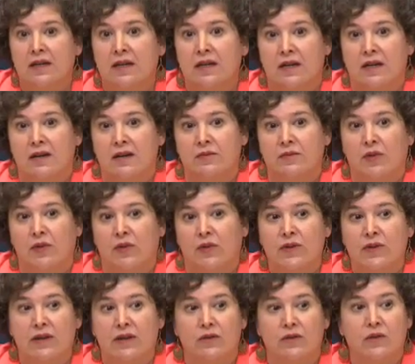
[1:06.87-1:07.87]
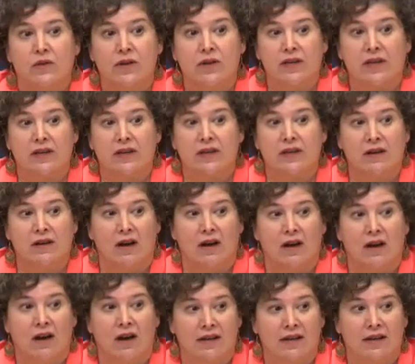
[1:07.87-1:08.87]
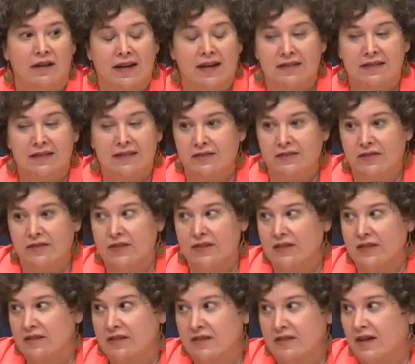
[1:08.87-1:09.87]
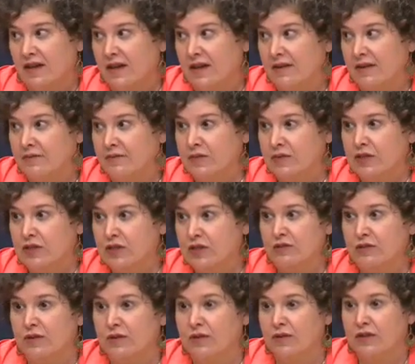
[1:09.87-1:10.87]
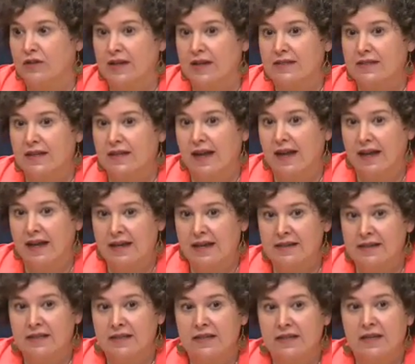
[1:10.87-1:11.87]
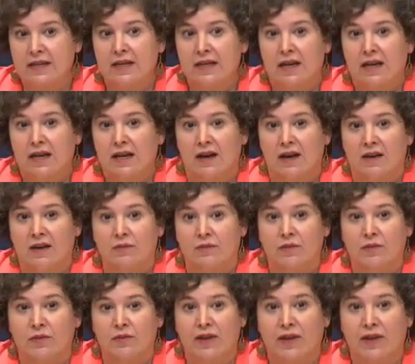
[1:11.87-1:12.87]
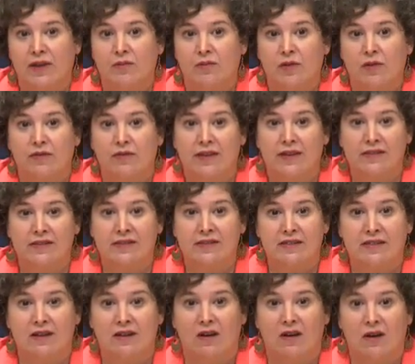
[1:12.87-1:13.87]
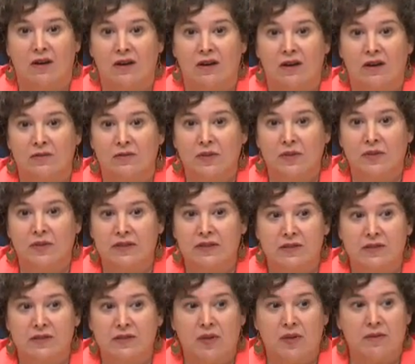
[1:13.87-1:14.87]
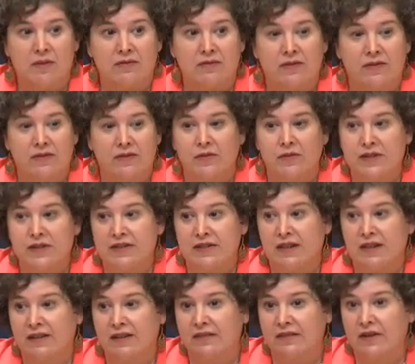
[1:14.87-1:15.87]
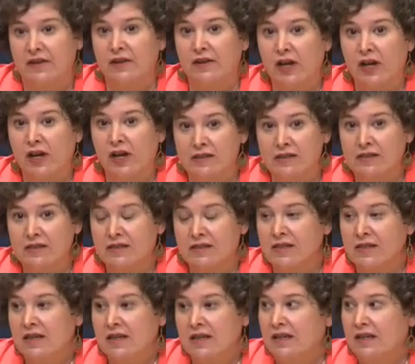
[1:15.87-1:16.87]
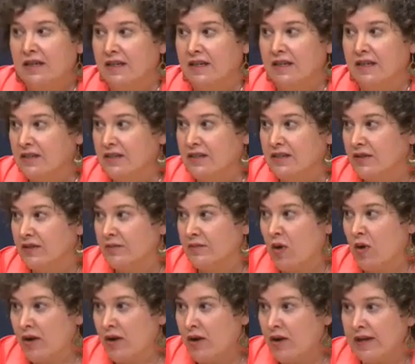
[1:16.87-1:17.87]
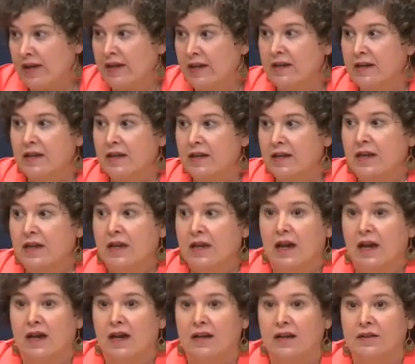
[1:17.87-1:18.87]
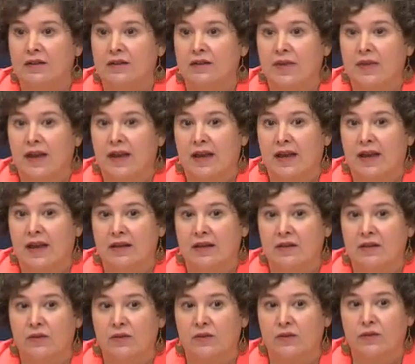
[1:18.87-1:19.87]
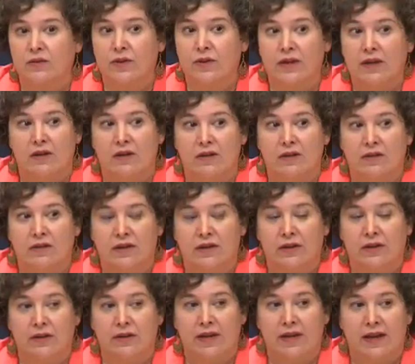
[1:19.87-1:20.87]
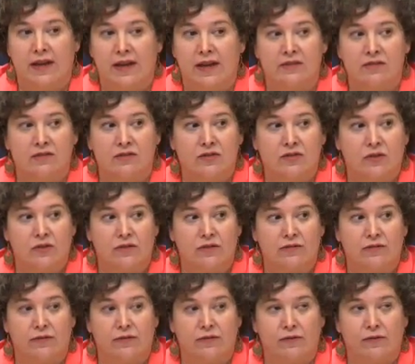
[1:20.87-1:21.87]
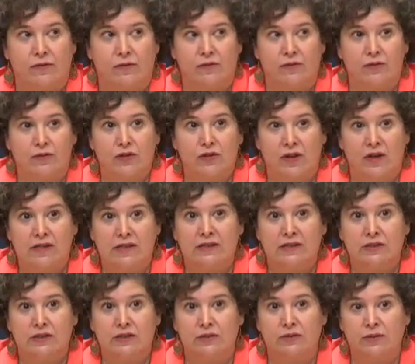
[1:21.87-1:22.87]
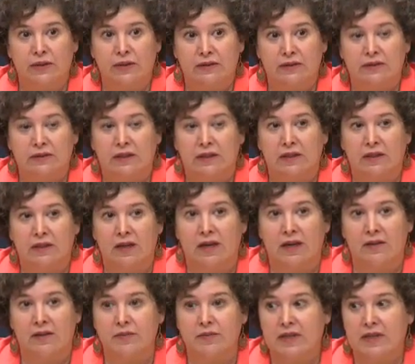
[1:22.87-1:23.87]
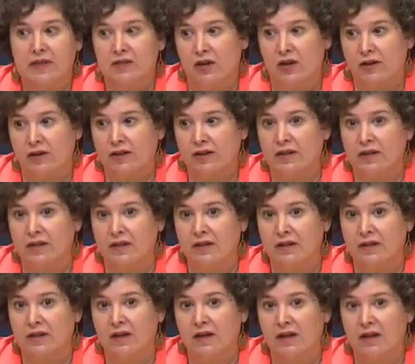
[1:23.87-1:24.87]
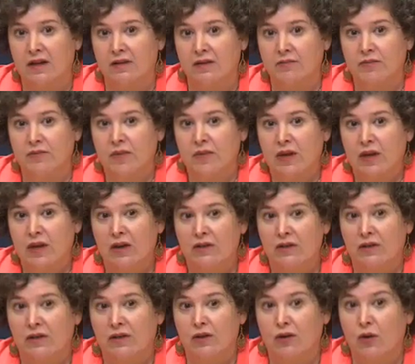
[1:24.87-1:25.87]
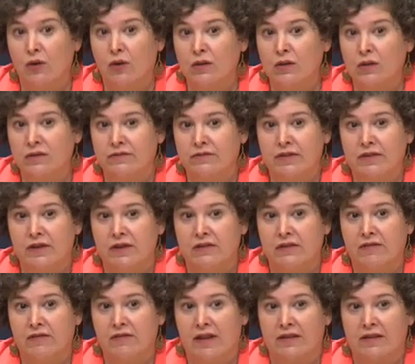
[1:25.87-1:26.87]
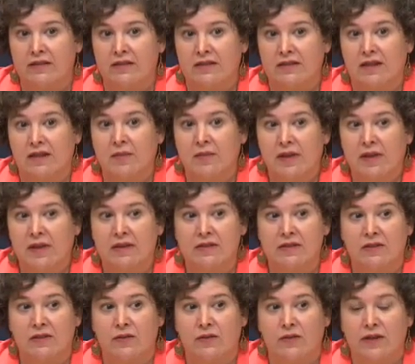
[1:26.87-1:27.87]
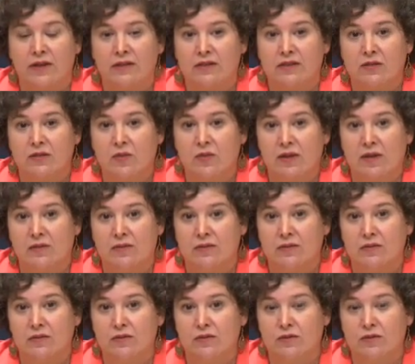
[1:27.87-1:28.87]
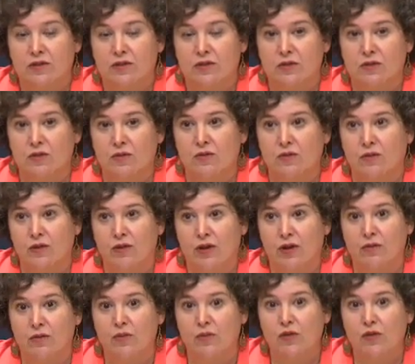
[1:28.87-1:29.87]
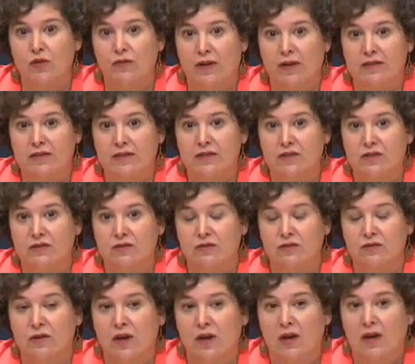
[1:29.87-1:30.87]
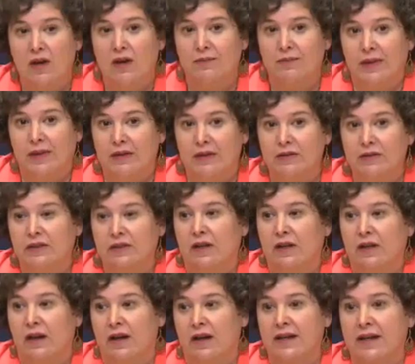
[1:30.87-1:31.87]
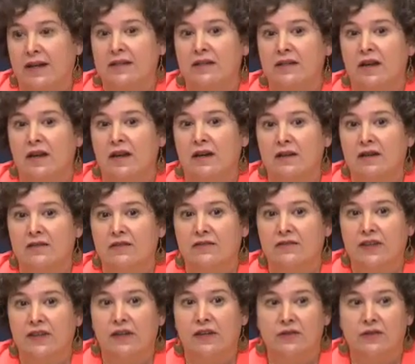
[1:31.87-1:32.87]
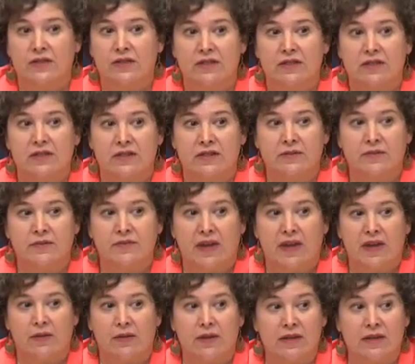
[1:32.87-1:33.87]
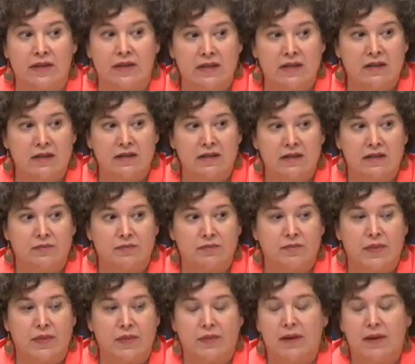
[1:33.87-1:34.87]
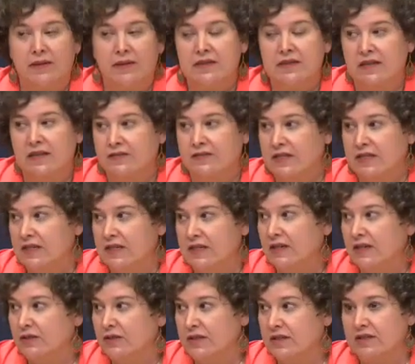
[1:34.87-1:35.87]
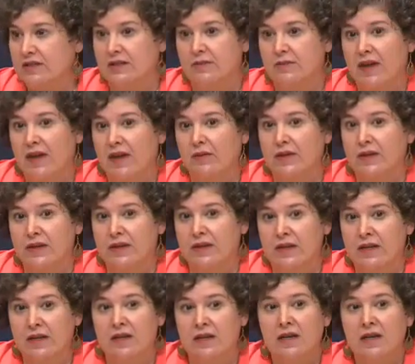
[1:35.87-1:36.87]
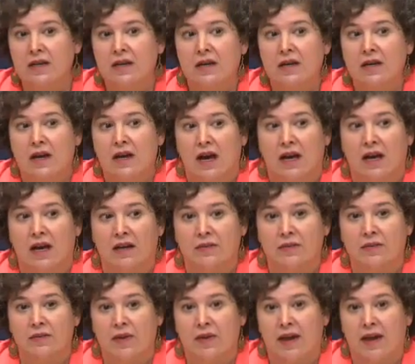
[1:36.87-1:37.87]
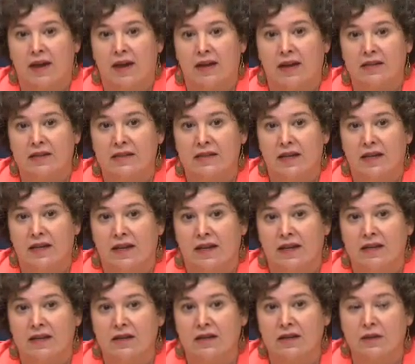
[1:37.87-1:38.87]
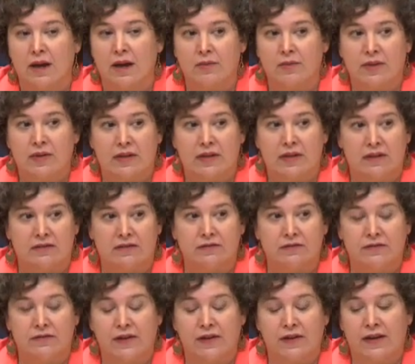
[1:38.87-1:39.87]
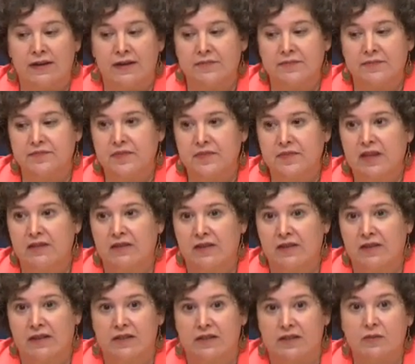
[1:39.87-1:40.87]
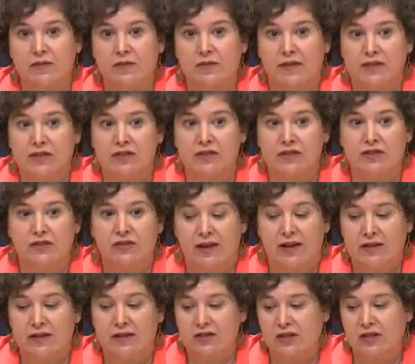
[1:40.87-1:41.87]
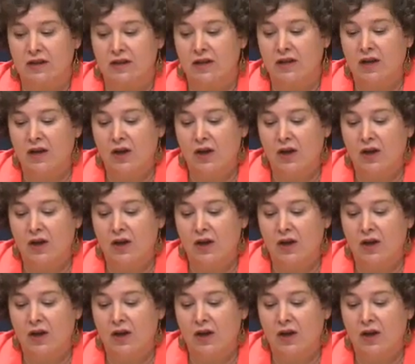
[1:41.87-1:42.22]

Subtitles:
We are working on activities to address hate. We have prevented our police department from reselling their guns into the market. And we are, again, sort of trying to really be targeted. The goal of the Gun Violence Summit is going to be able to, move us to build the kind of ecosystem that we need, the public safety ecosystem that we need, and a collaborative gun violence prevention strategy.